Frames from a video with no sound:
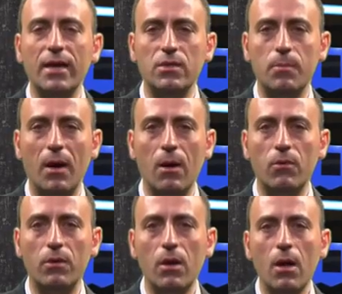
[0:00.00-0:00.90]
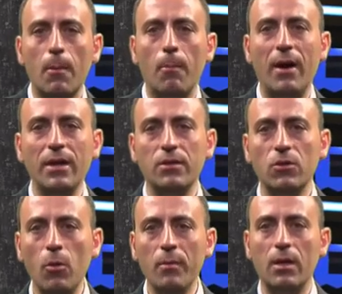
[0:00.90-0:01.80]
AC power by the
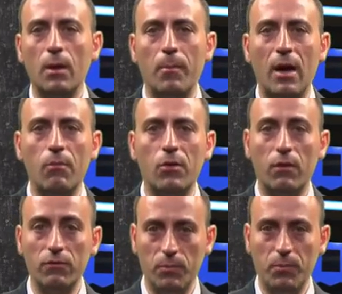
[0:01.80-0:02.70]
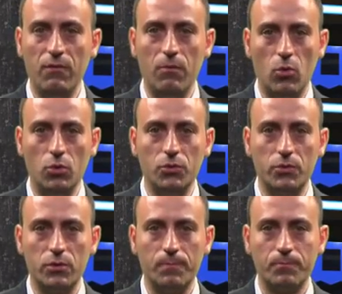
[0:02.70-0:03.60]
nominal power of the PV
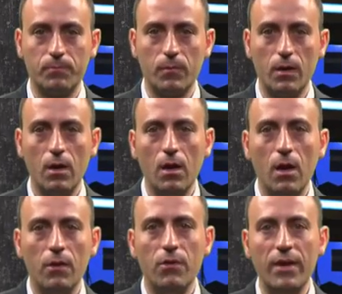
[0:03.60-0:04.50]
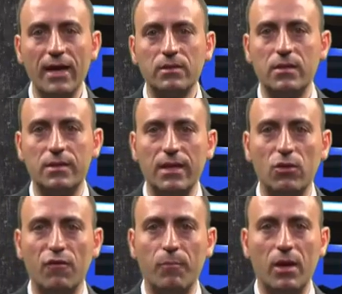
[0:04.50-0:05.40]
modules. The next
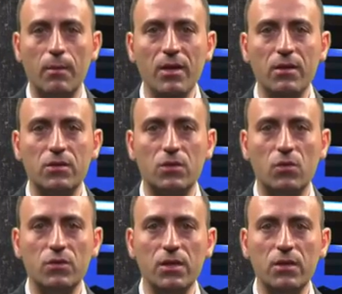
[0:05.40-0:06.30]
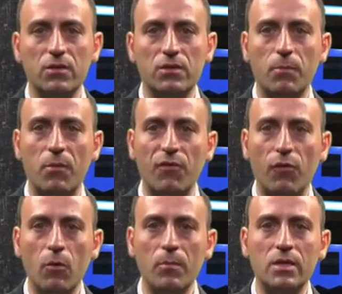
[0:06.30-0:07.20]
set of parameters considers the
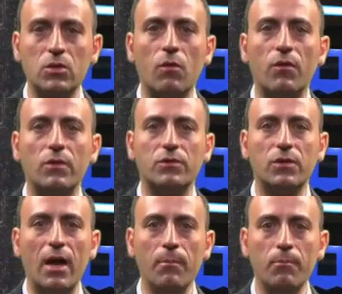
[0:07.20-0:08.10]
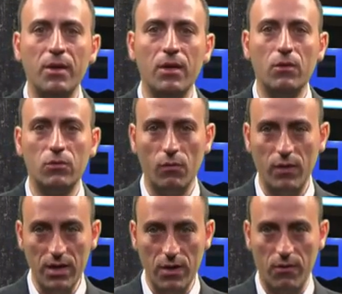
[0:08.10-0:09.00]
performance over a time period of
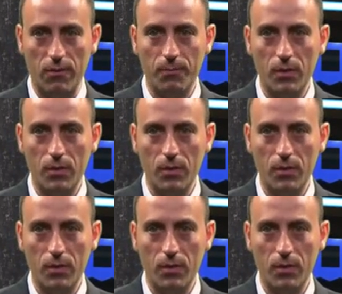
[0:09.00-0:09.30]
a year.